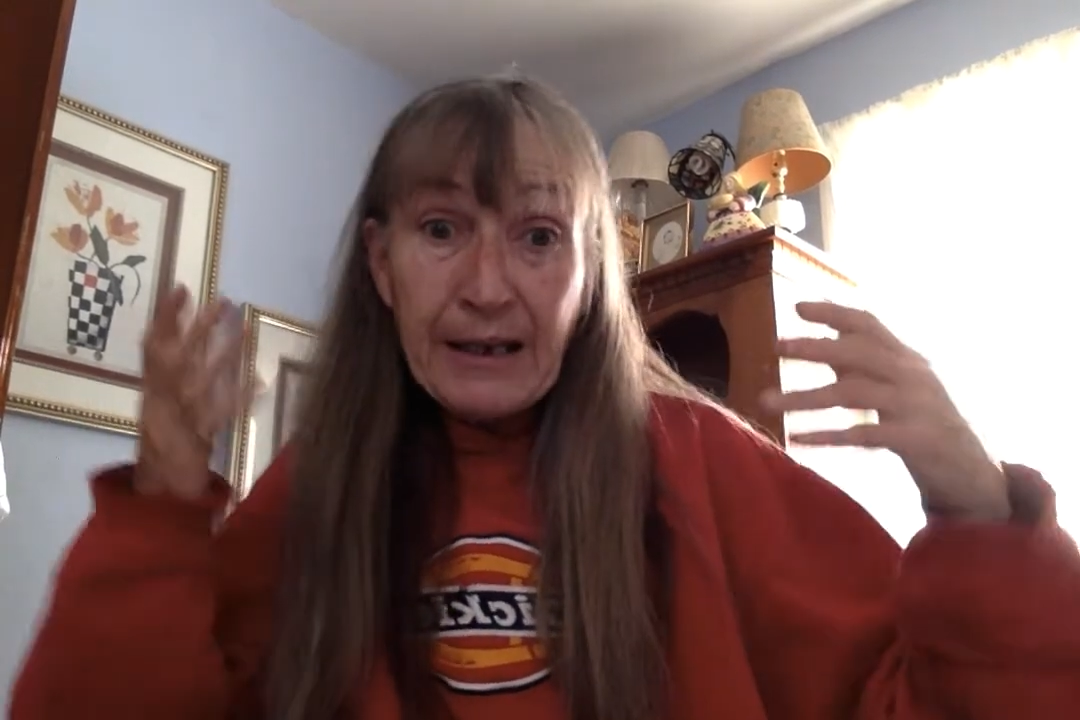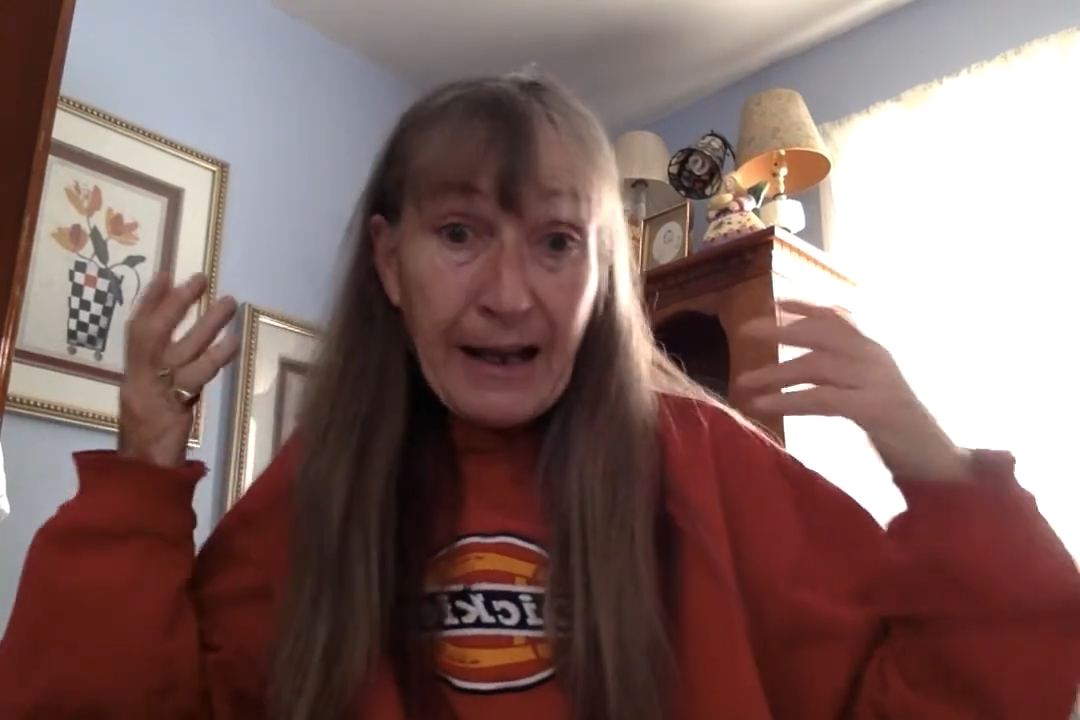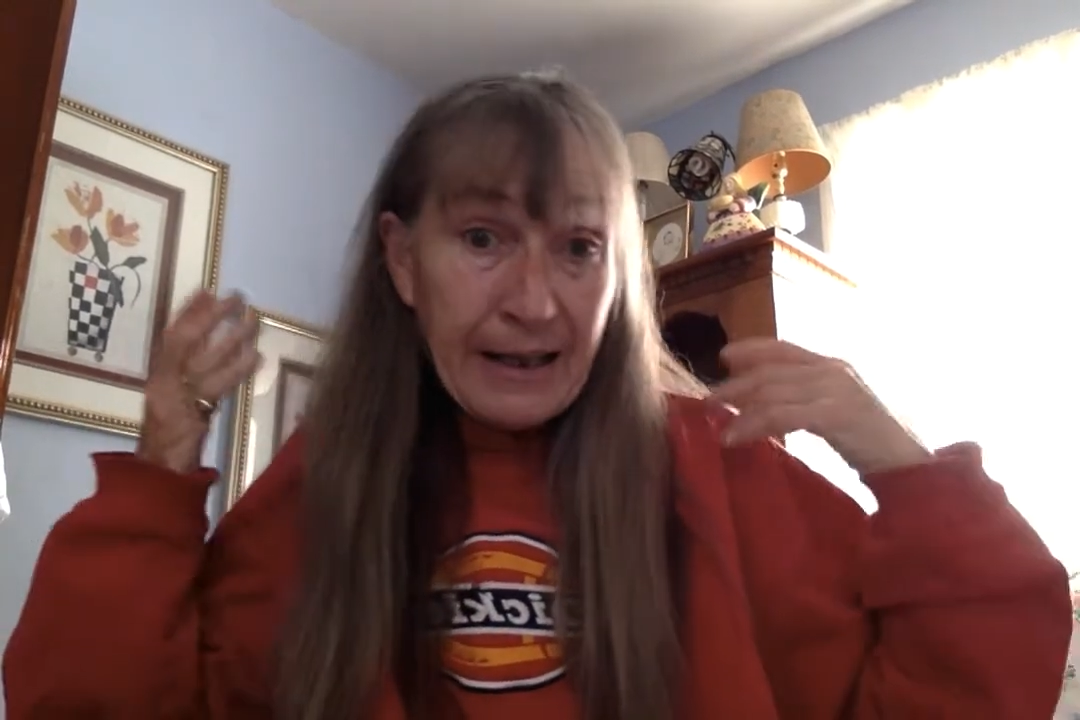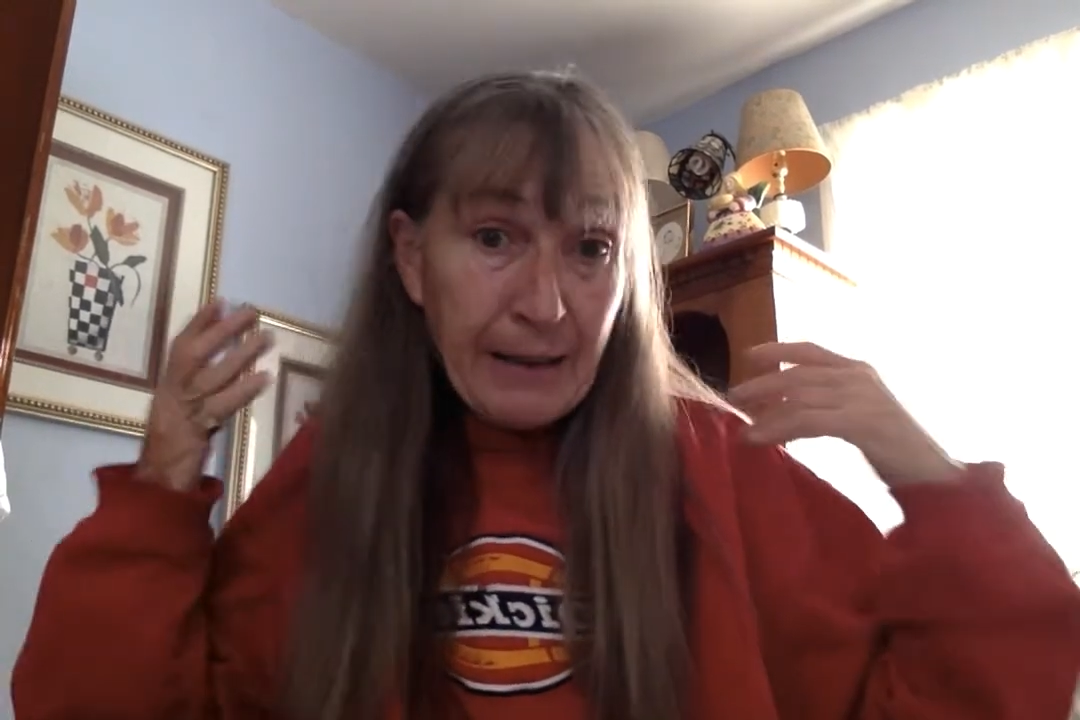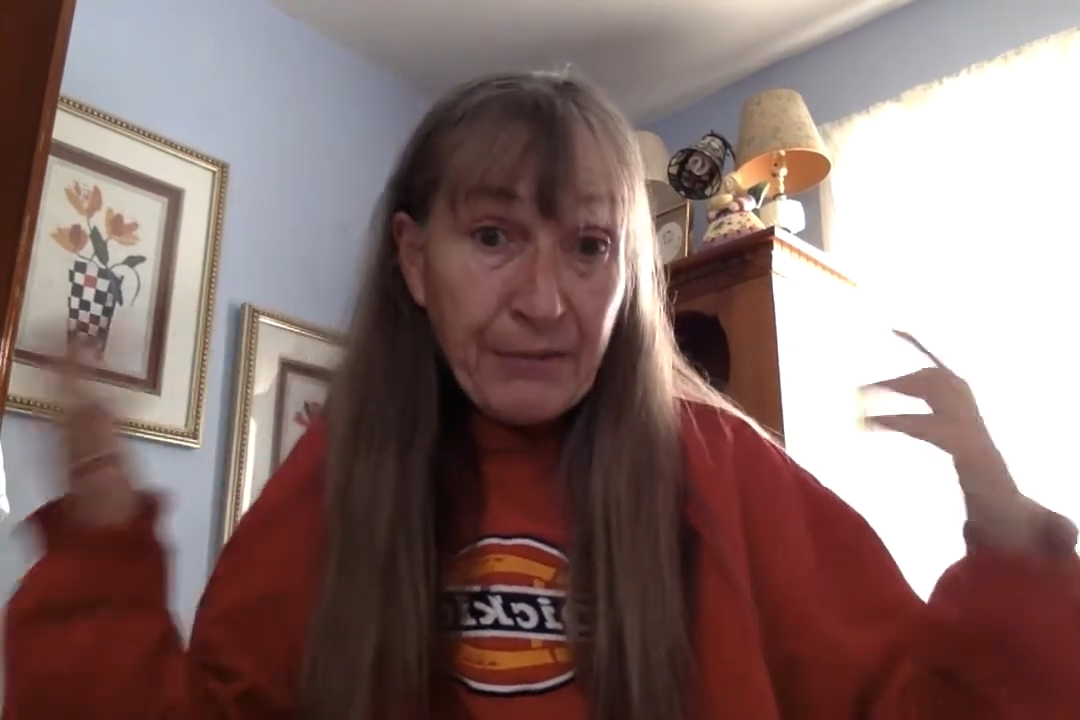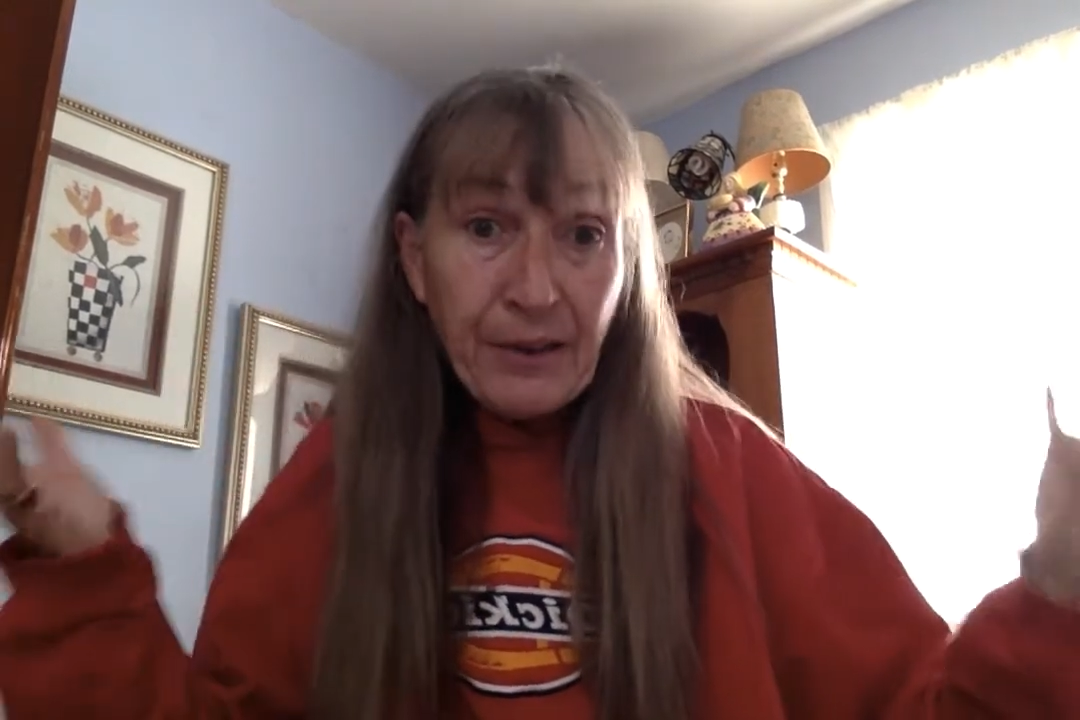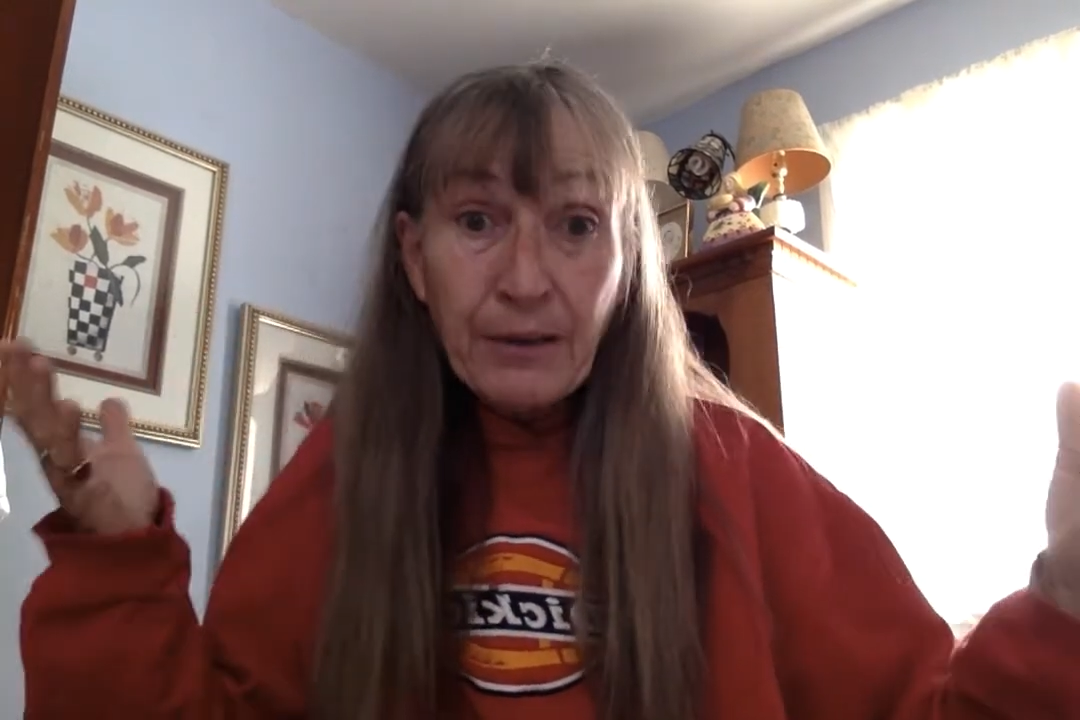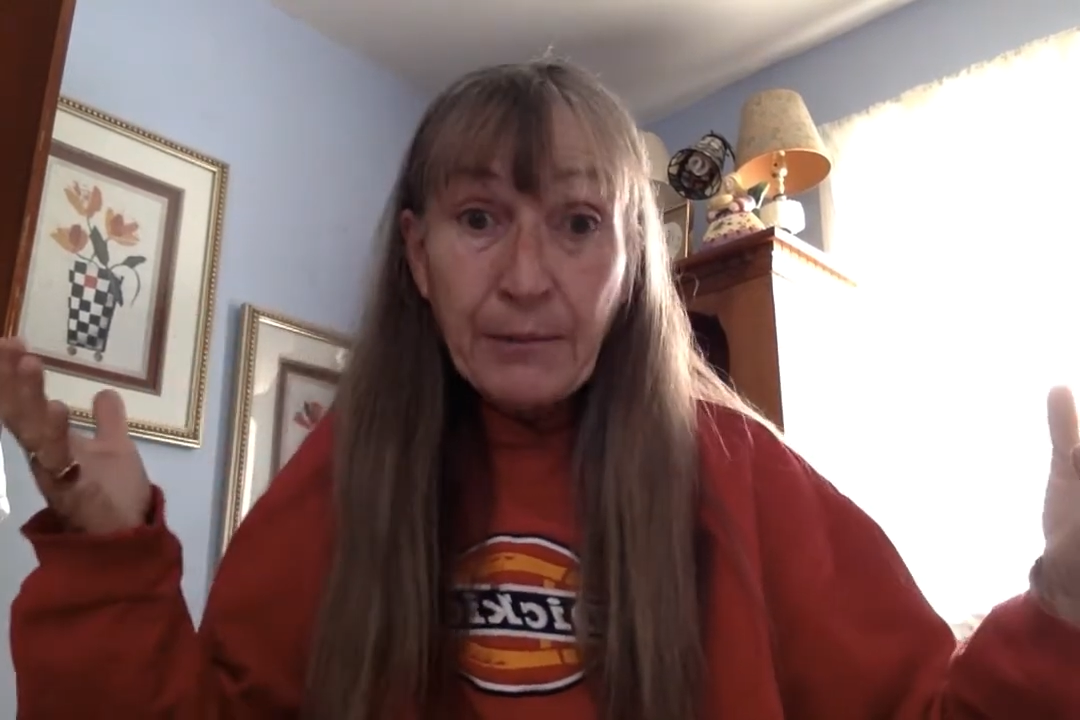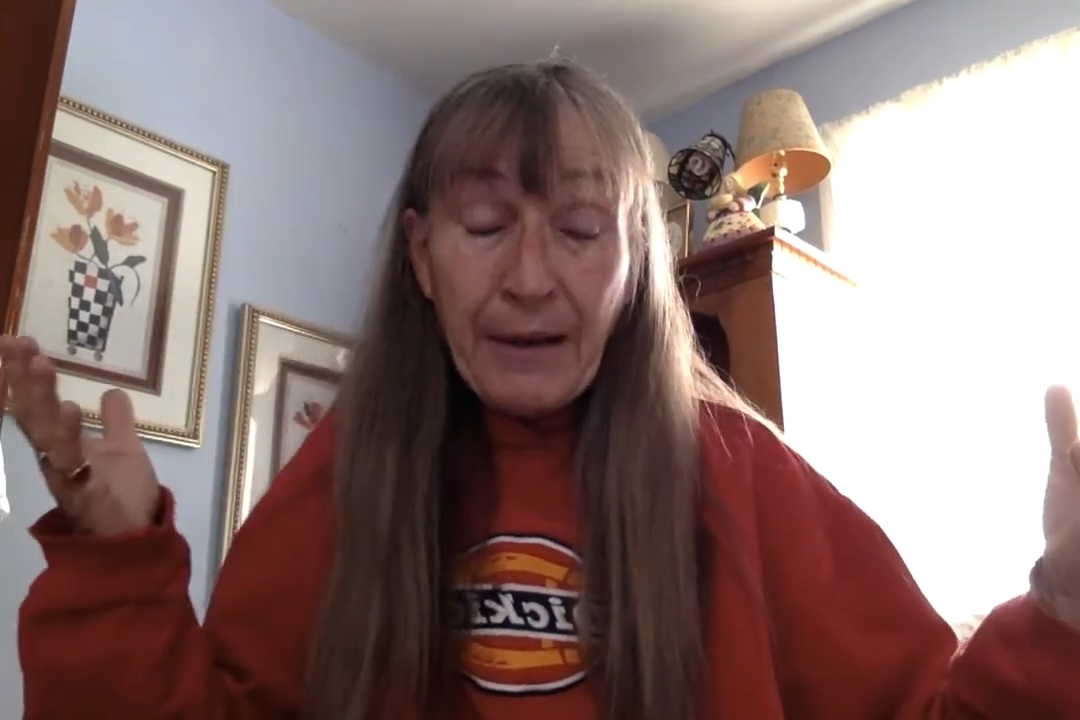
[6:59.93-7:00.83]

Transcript: and I kept telling them